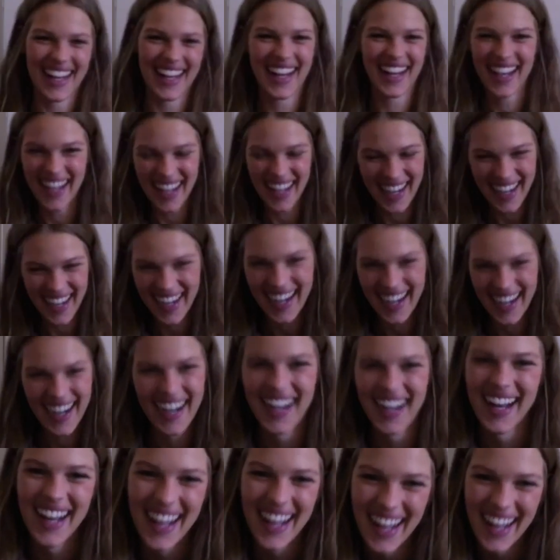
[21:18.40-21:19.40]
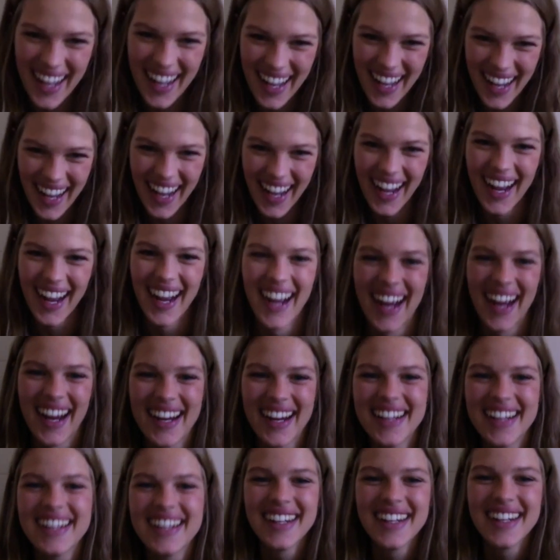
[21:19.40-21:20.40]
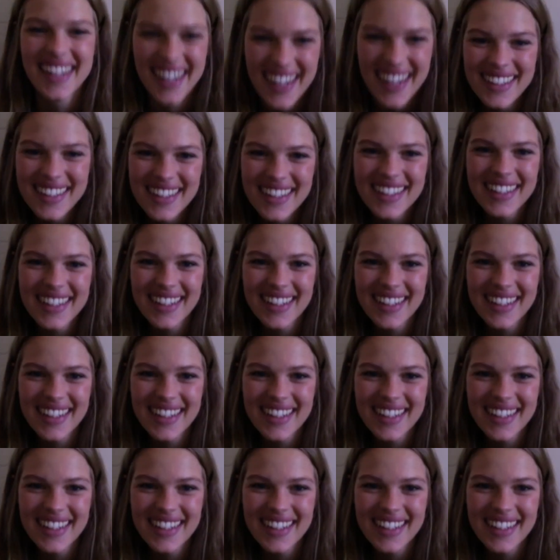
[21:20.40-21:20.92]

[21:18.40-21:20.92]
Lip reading: drank yet, and it's a